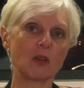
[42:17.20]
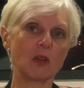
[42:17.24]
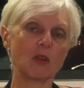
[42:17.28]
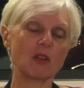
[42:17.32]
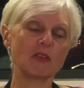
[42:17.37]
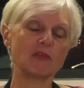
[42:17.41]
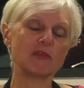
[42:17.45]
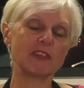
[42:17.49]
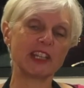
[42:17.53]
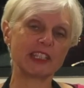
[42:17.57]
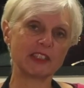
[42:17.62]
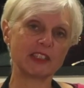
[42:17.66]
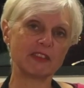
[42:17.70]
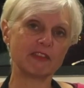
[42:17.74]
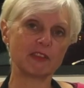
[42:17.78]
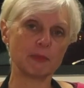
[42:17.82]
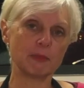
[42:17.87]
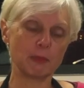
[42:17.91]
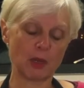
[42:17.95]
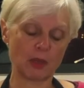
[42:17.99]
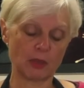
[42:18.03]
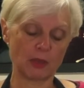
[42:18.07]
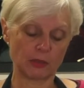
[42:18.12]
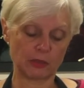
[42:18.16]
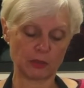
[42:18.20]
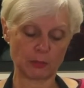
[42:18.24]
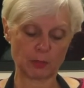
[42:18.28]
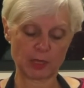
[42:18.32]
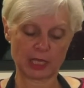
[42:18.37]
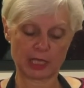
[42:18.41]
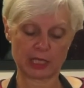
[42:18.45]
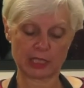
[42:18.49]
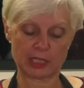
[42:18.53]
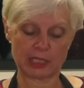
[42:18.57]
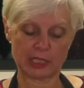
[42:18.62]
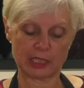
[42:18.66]
ready for
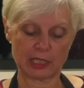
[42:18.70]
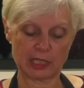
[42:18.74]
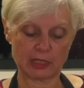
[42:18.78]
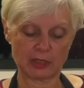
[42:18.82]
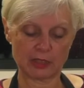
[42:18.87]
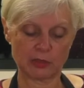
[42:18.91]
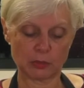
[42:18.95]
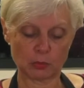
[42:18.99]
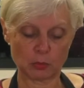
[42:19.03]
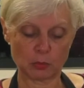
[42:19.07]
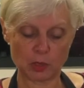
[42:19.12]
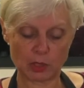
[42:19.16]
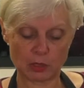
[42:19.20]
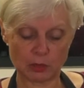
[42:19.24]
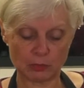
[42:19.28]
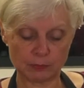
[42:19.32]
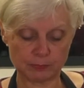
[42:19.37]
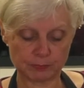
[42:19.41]
marzipaning it as well.